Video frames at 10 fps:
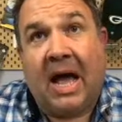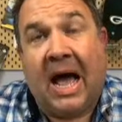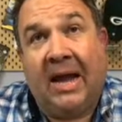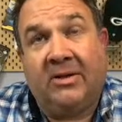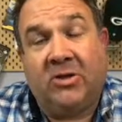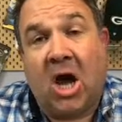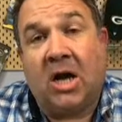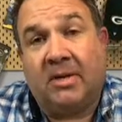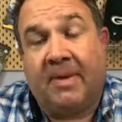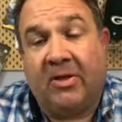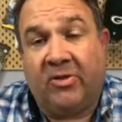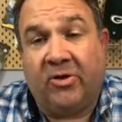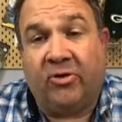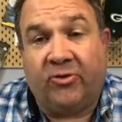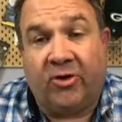I talked about
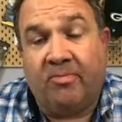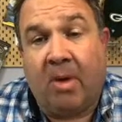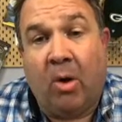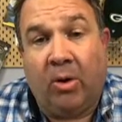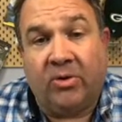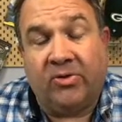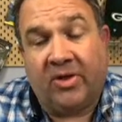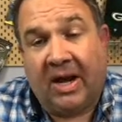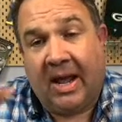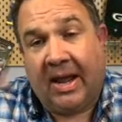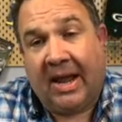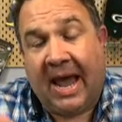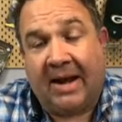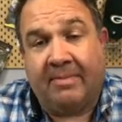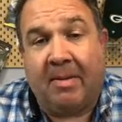zero turn mowers, and I
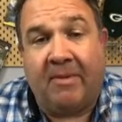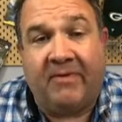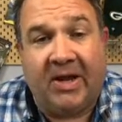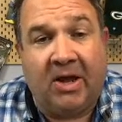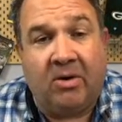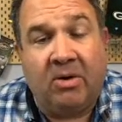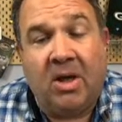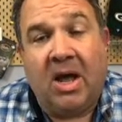had them on my video.